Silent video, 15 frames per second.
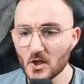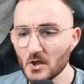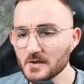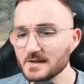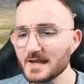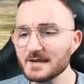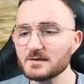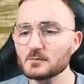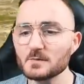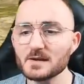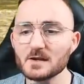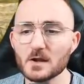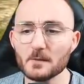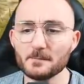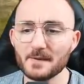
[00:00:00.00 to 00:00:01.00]
Unlike a
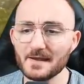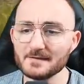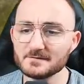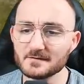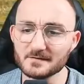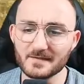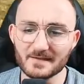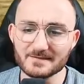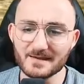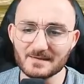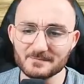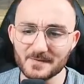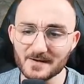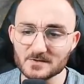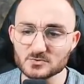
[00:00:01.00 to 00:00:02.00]
regular Panther that can
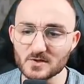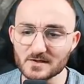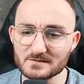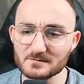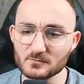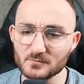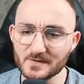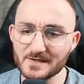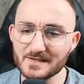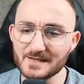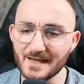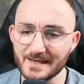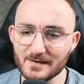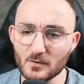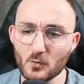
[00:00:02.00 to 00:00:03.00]
penetrate really
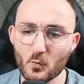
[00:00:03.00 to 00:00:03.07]
like